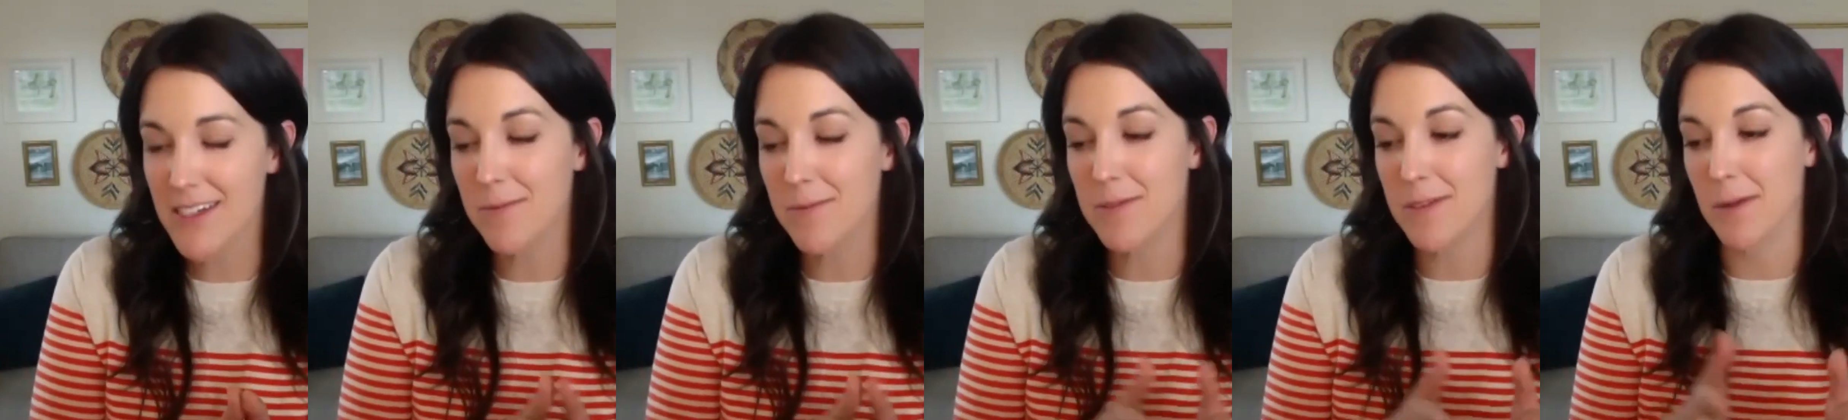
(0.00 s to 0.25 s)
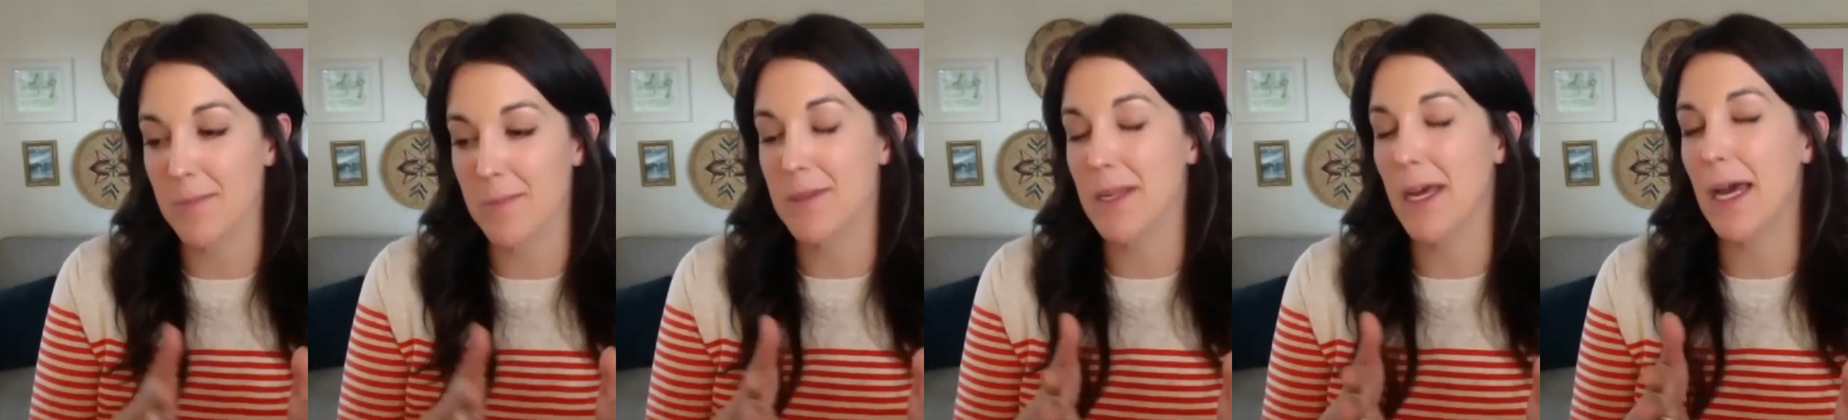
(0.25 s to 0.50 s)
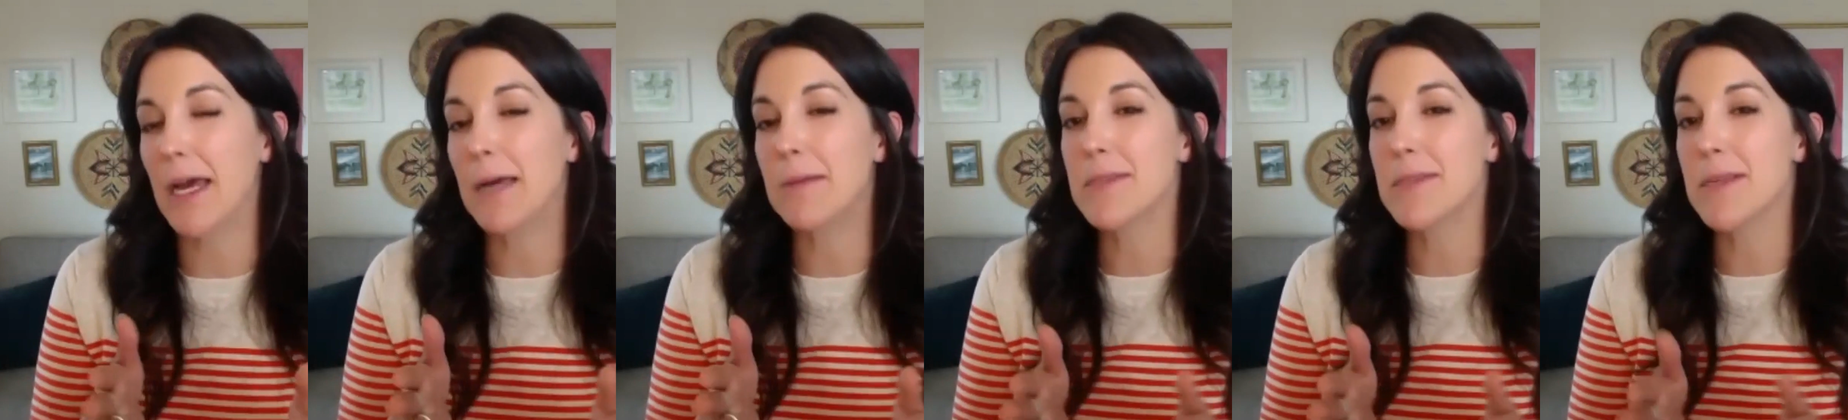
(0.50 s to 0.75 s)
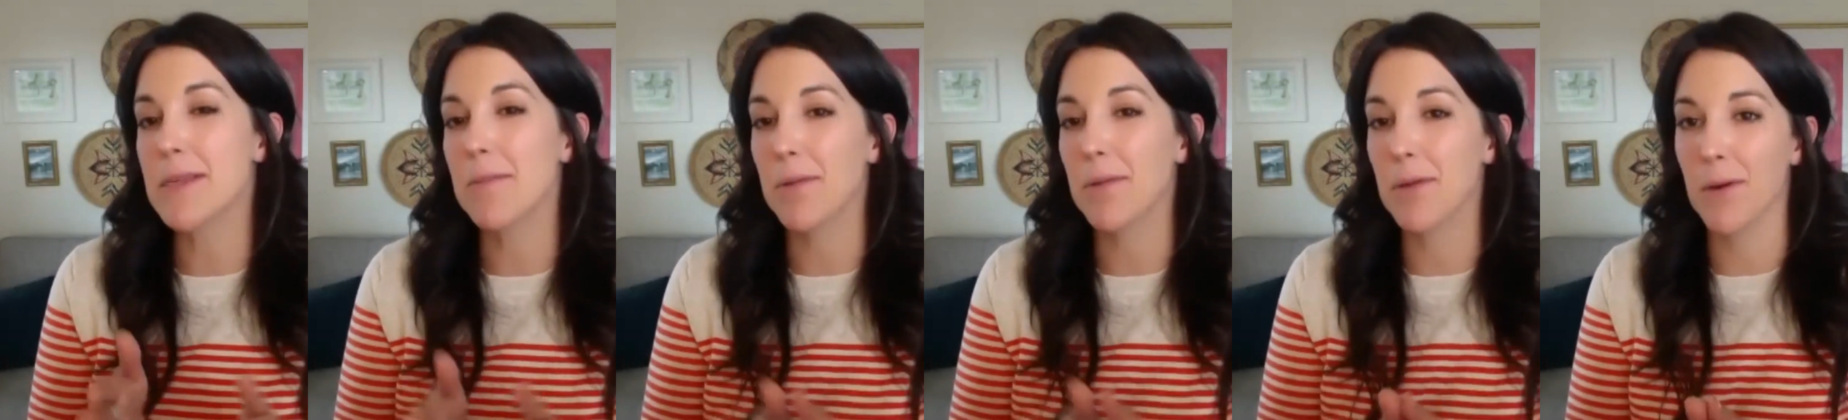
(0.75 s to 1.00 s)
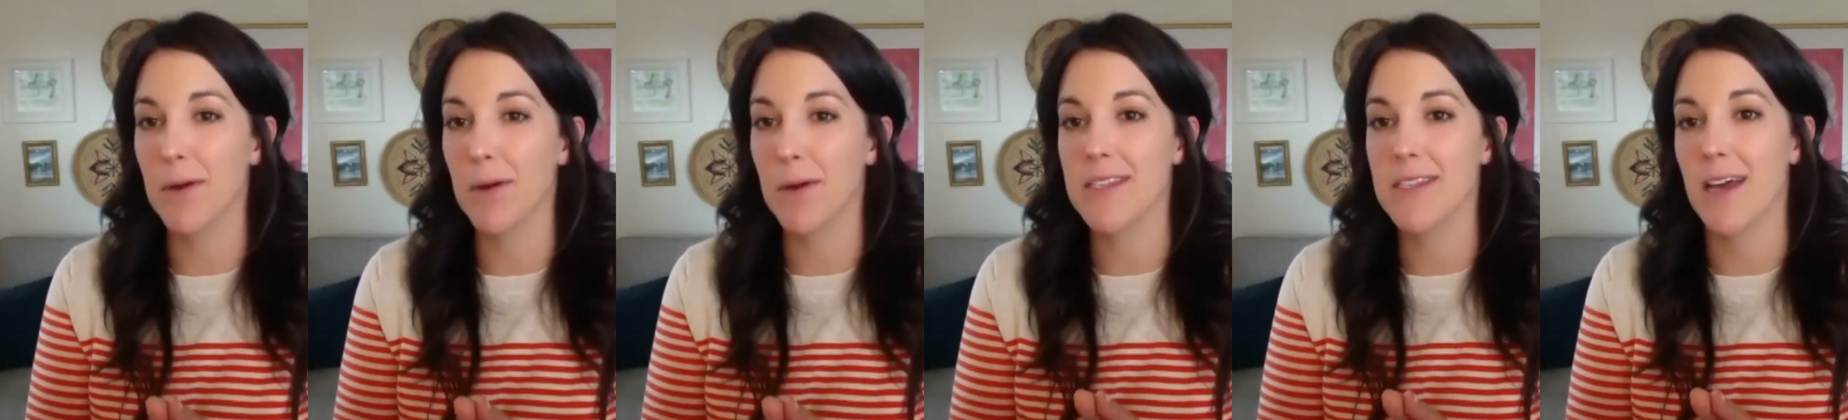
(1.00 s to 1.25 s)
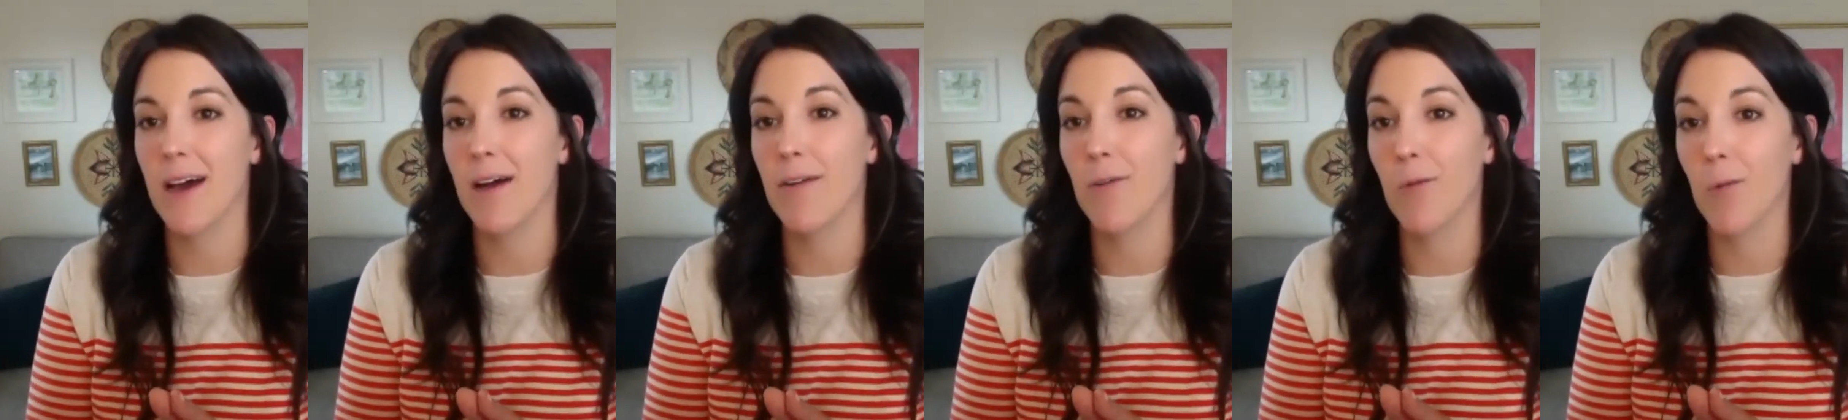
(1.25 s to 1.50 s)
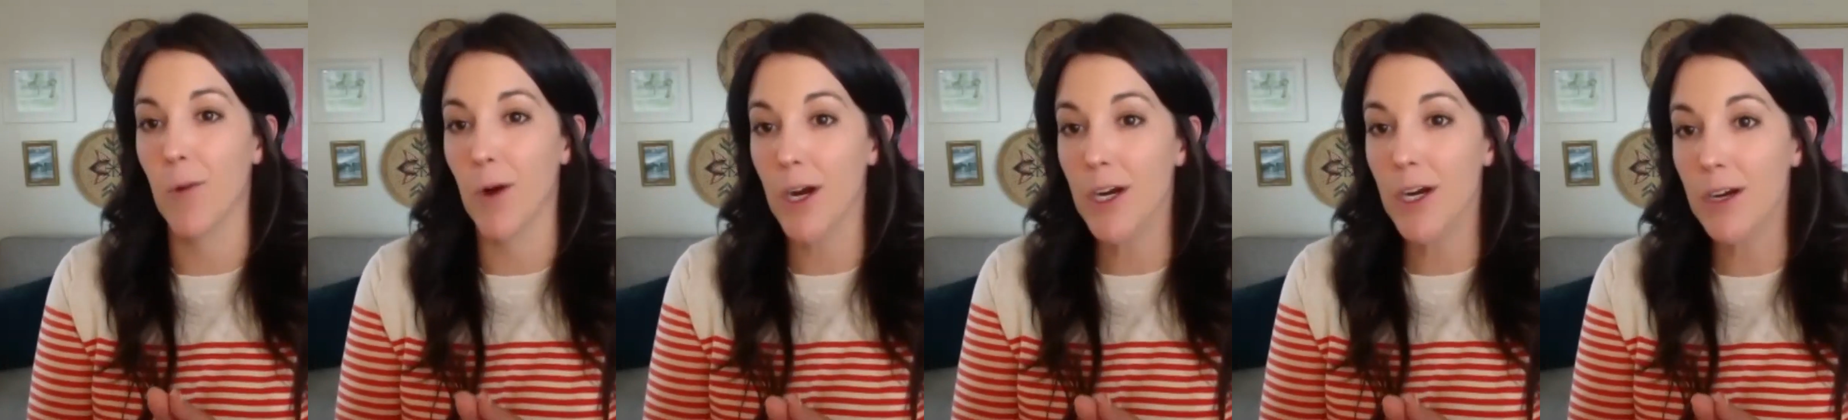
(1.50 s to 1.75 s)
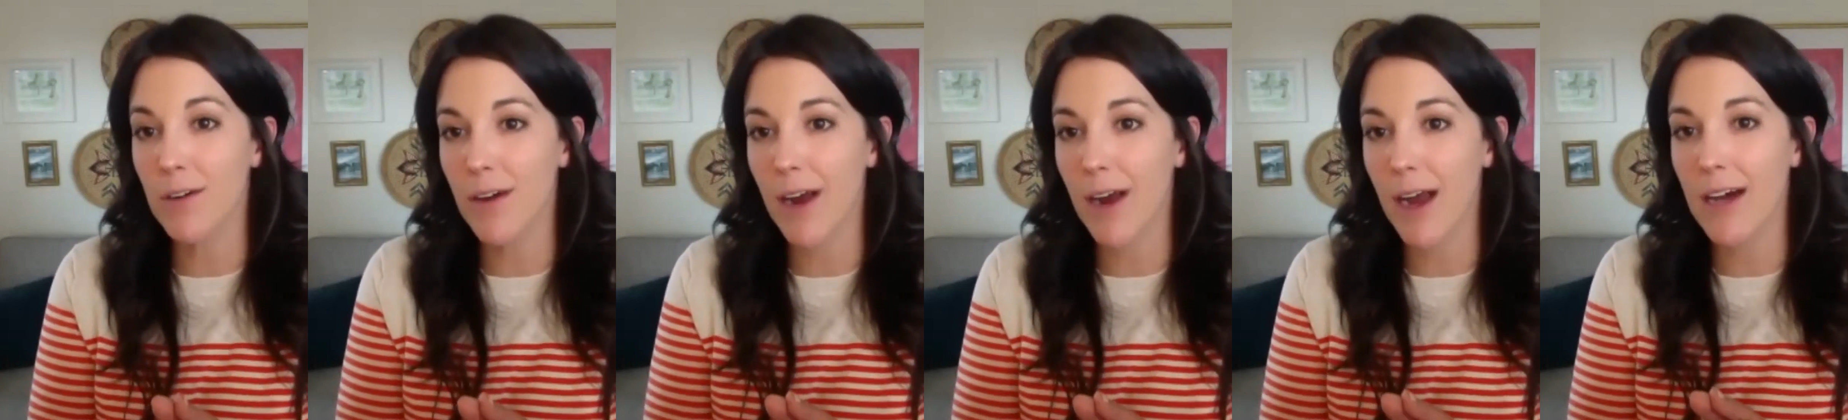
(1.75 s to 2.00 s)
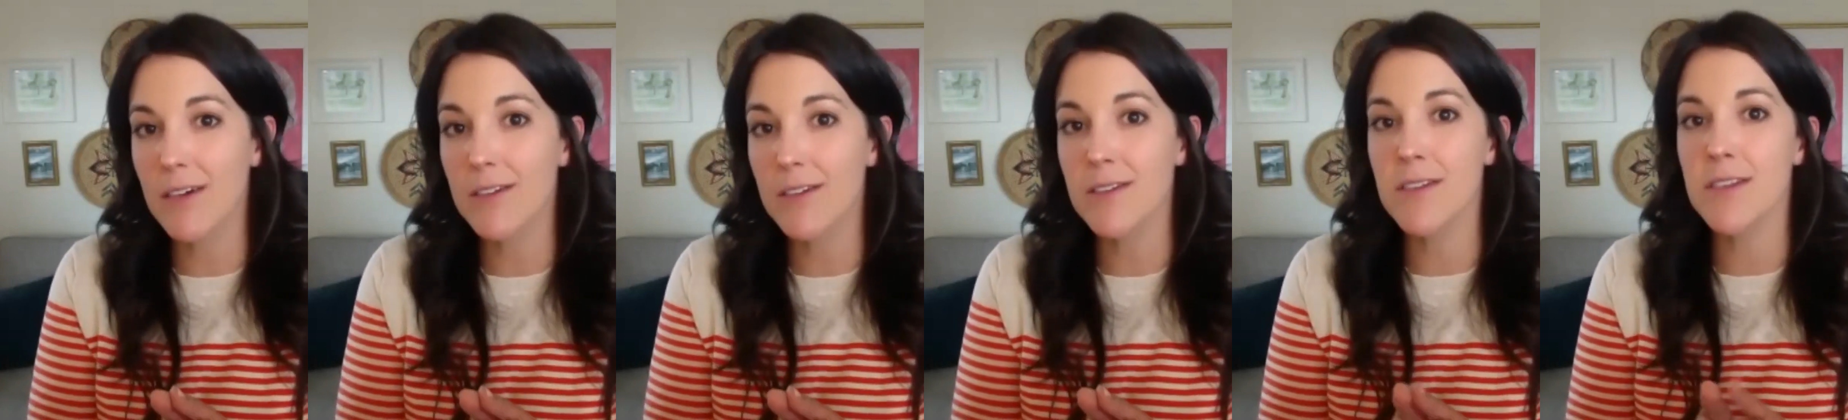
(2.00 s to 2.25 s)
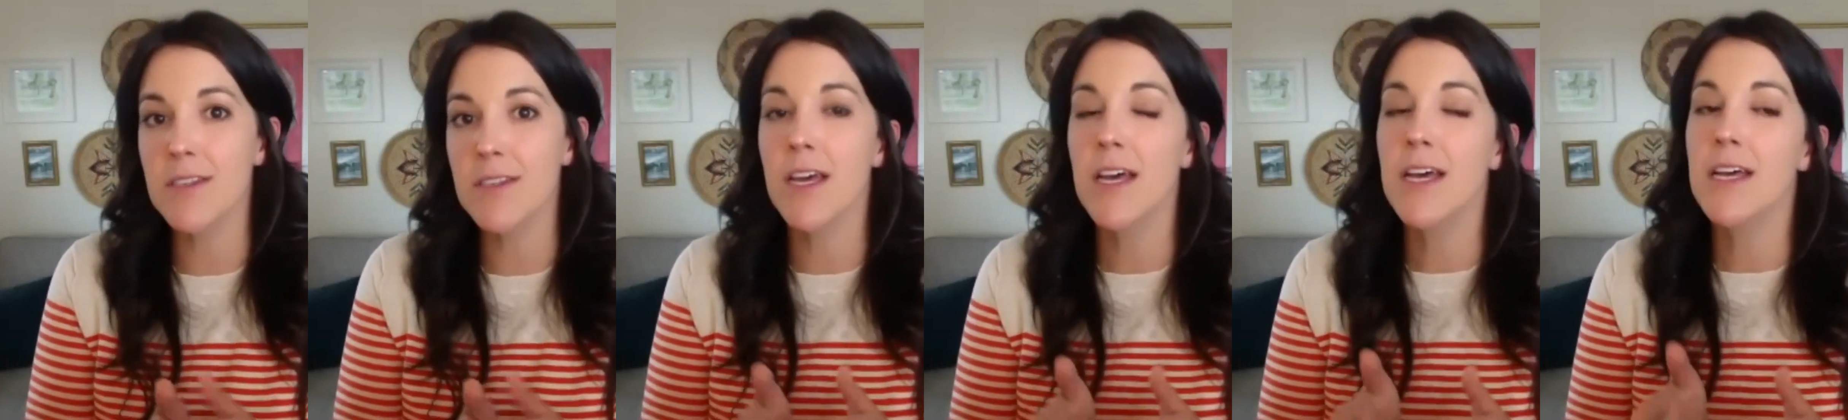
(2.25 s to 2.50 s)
Sometimes employees have workarounds.